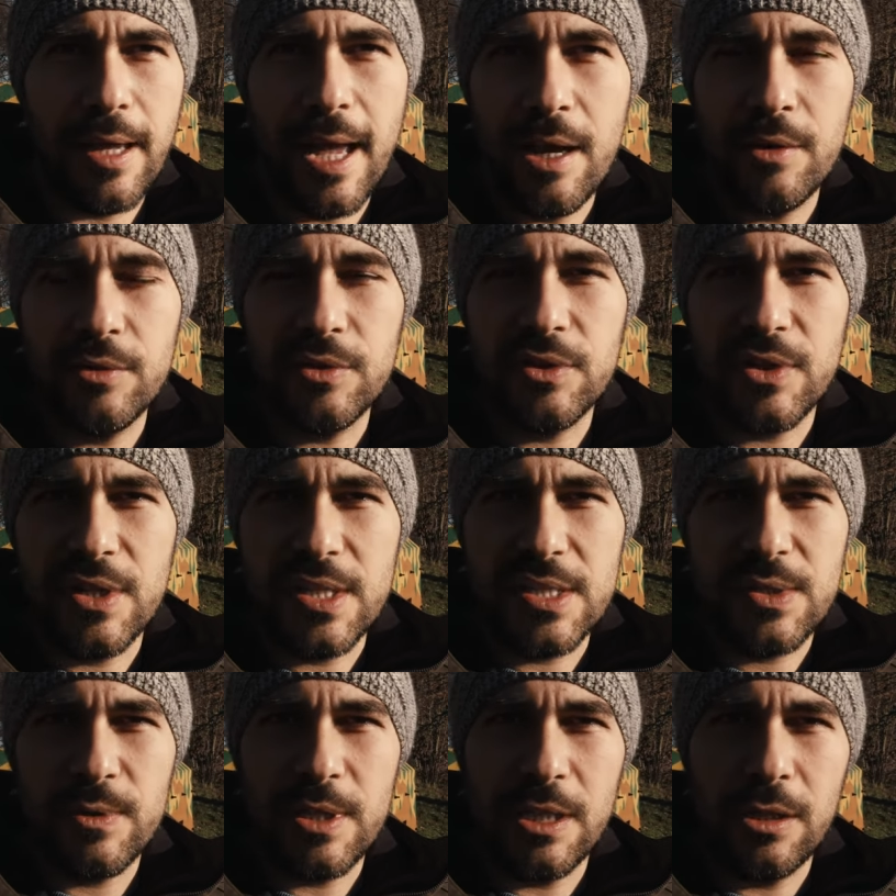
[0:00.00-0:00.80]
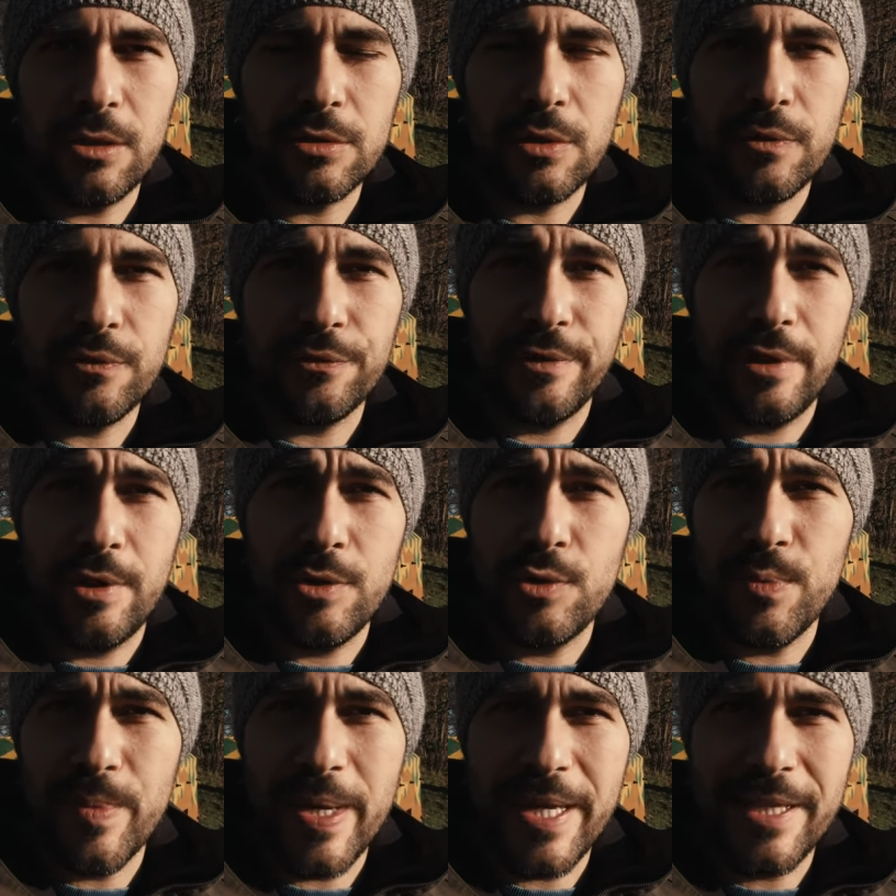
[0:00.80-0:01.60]
countries with a lot of uh,
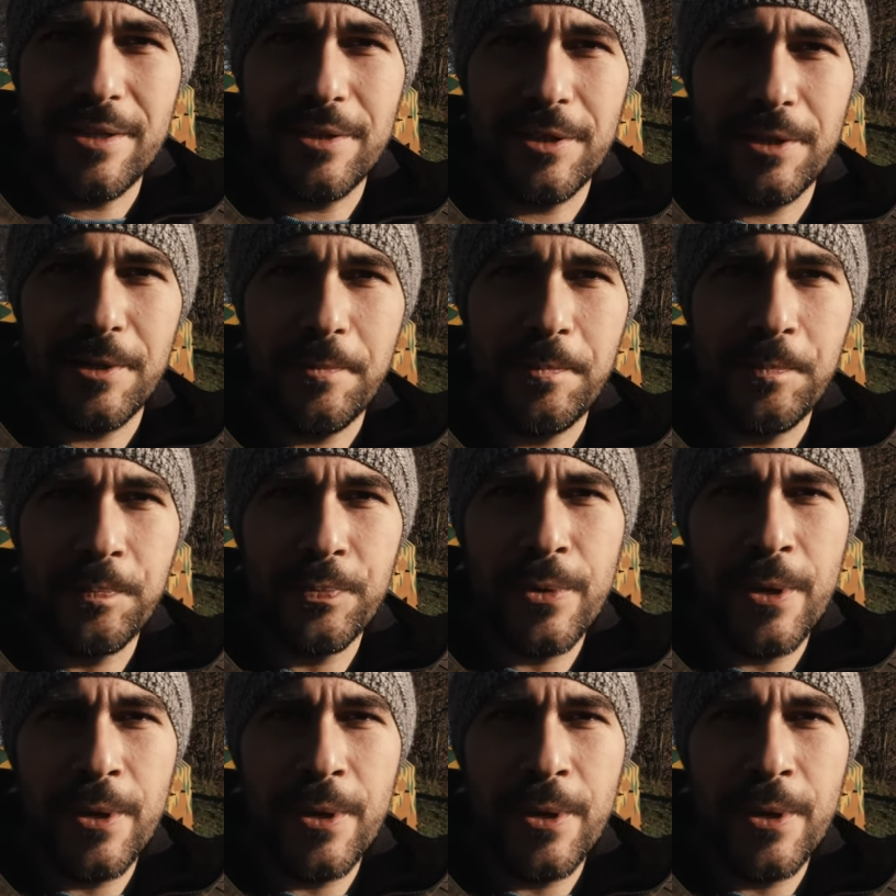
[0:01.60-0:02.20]
humidity,